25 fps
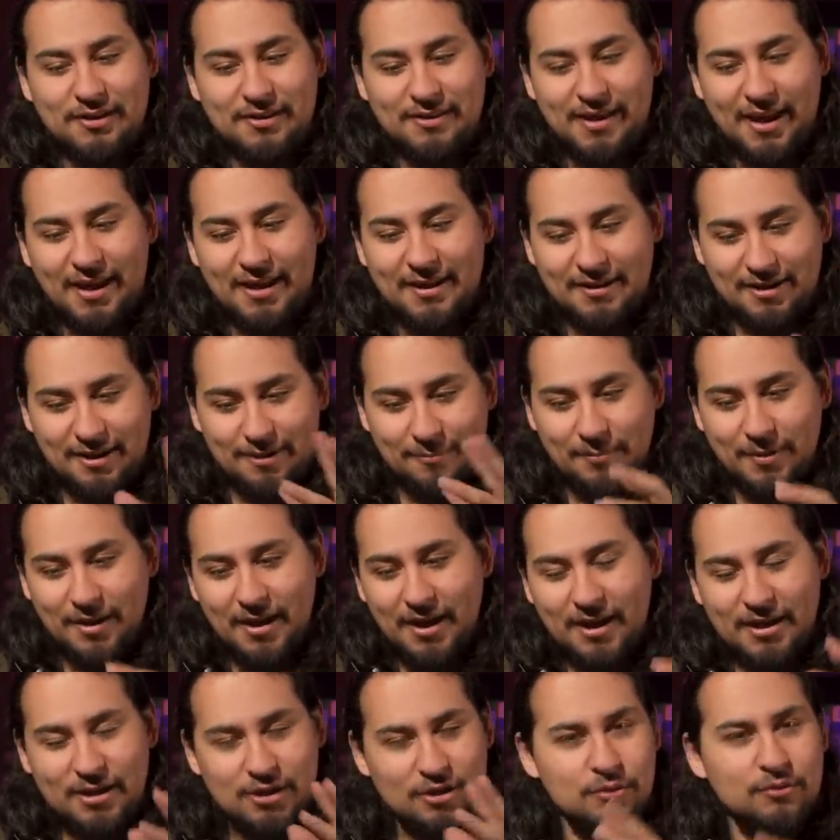And I ended up
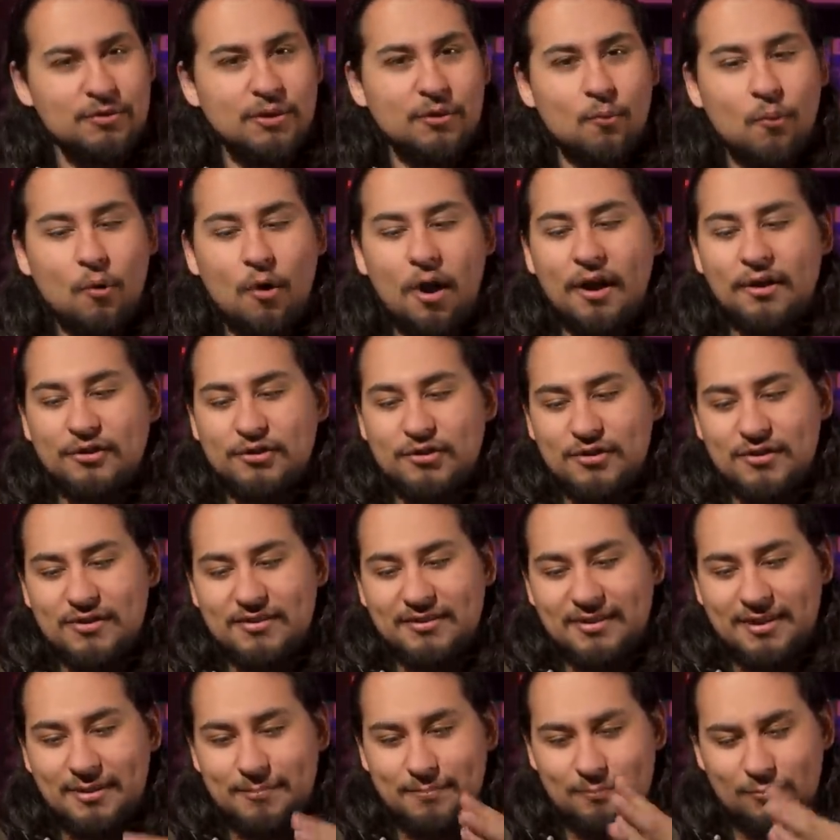using
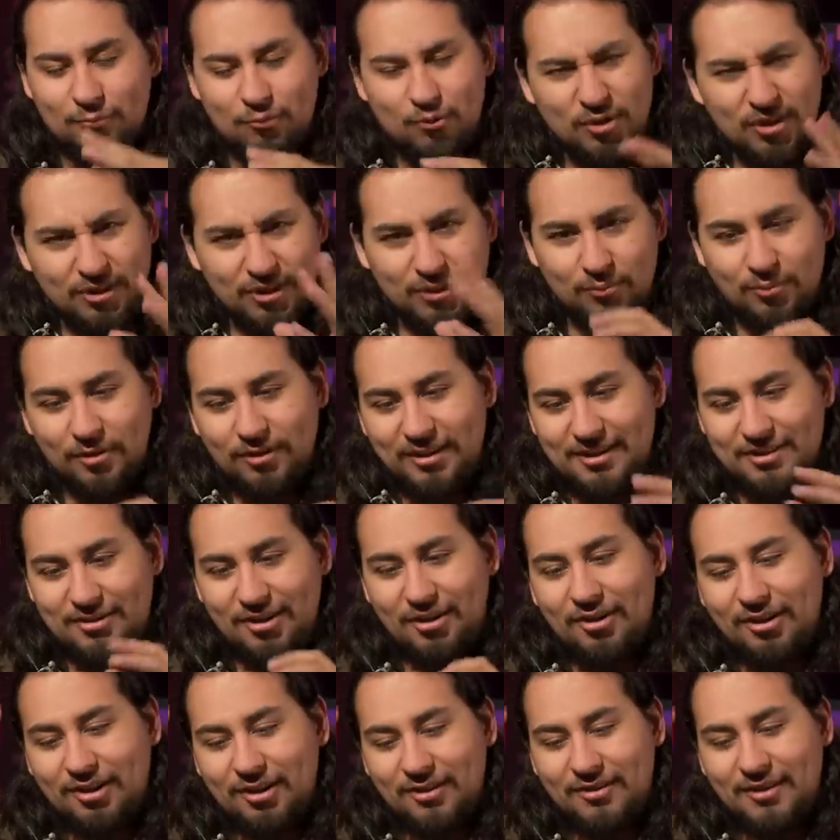washes, and it really, really
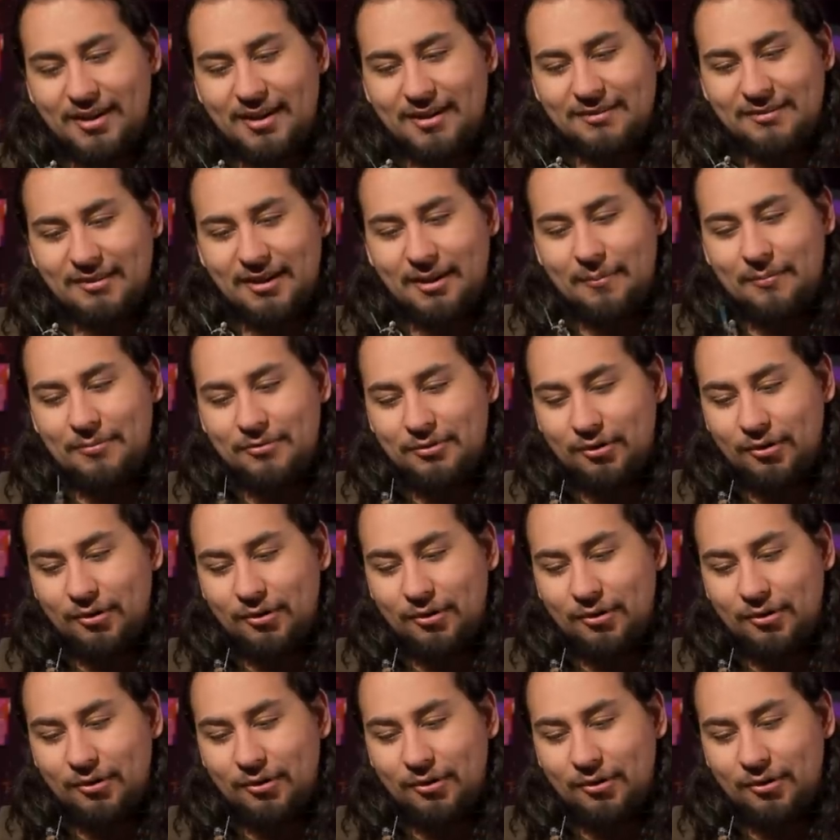darkened things up.